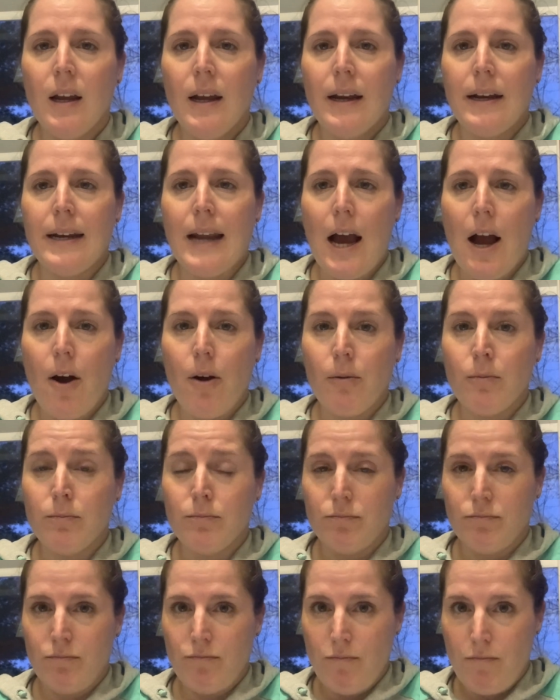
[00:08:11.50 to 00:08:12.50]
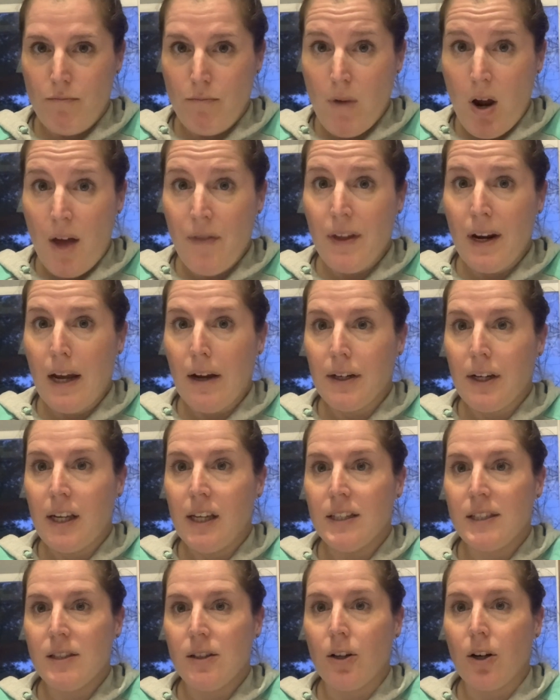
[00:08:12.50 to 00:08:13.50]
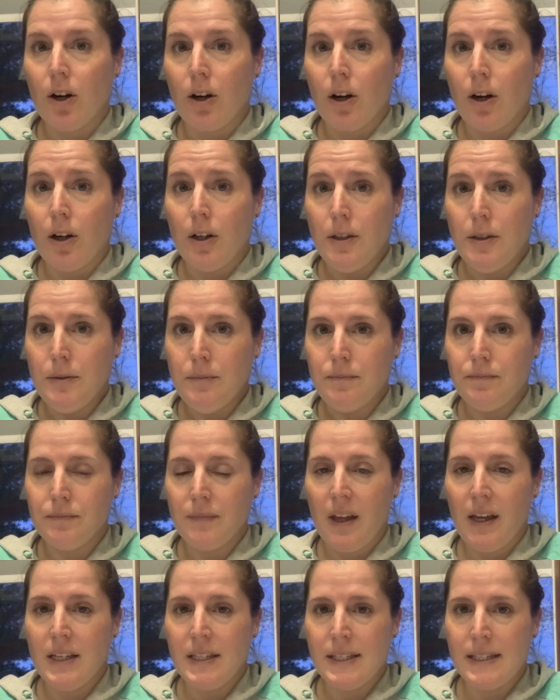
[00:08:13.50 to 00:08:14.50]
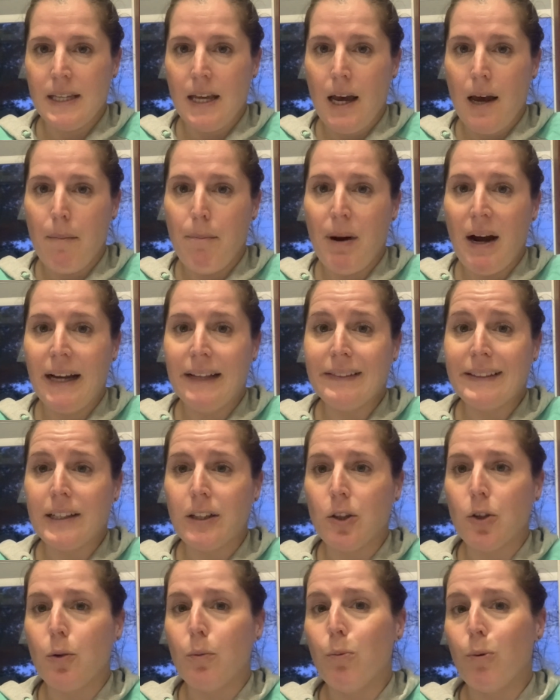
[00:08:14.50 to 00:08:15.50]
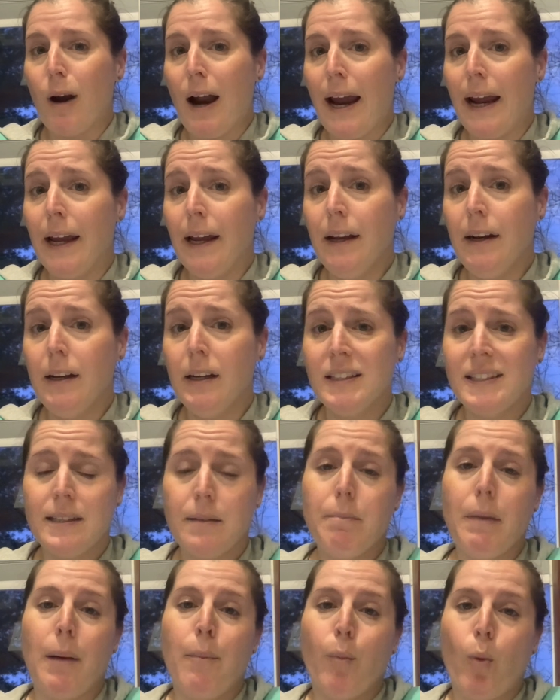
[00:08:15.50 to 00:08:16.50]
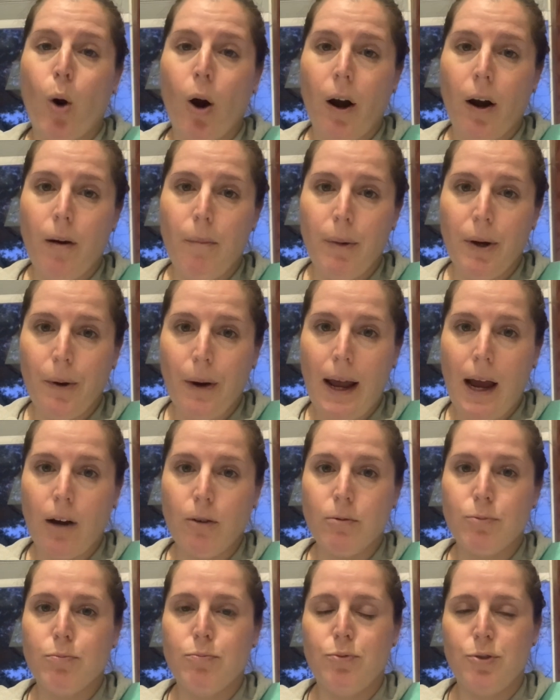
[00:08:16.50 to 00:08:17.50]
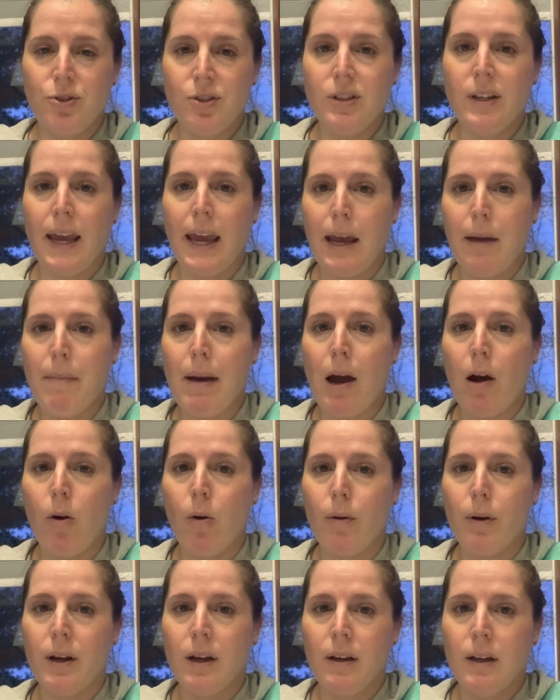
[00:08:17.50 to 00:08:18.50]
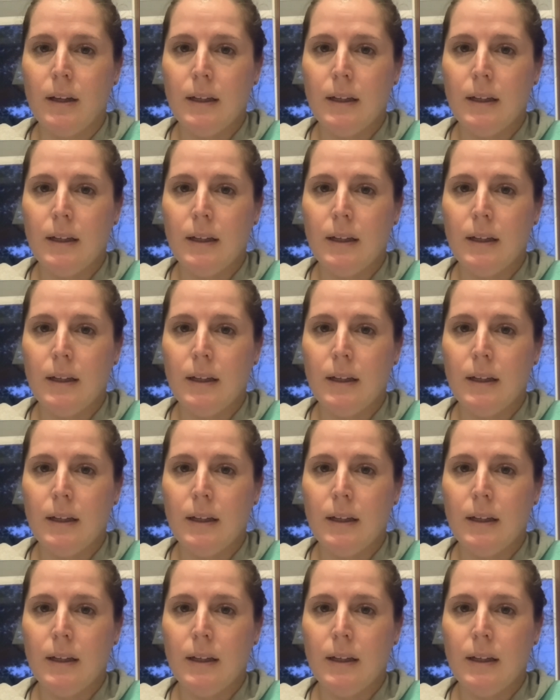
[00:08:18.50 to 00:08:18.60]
Now, Not That I'd Kiss a Girl is by Lil O'Brien, and it's a memoir about how she came out.